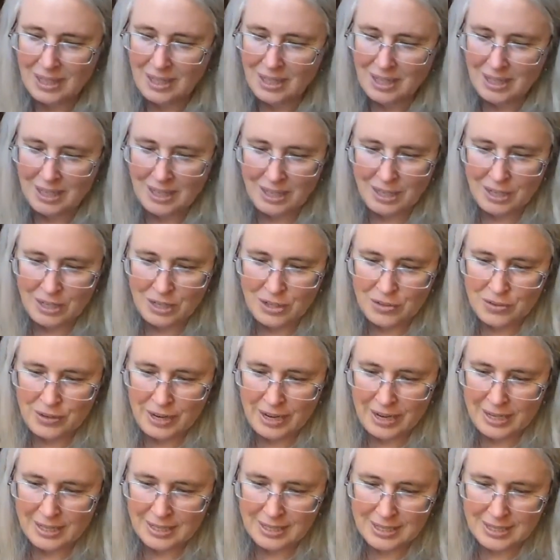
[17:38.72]
All
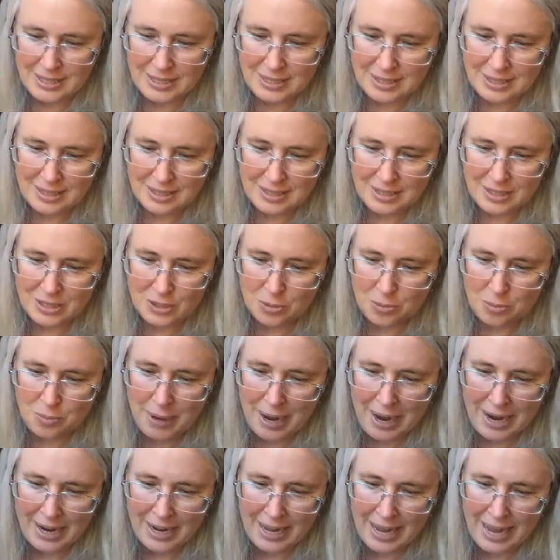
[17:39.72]
right. So
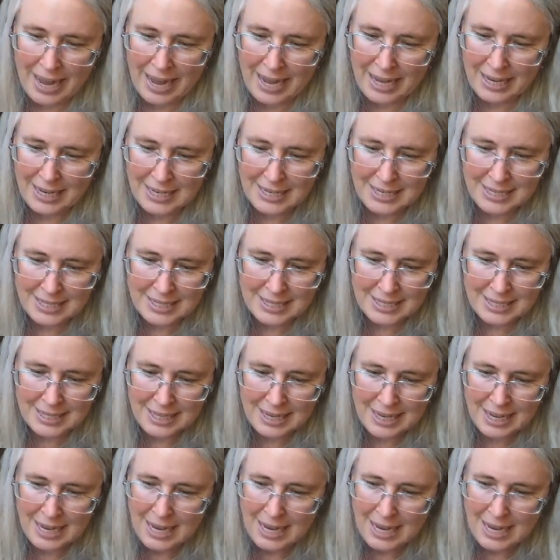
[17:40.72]
back at it.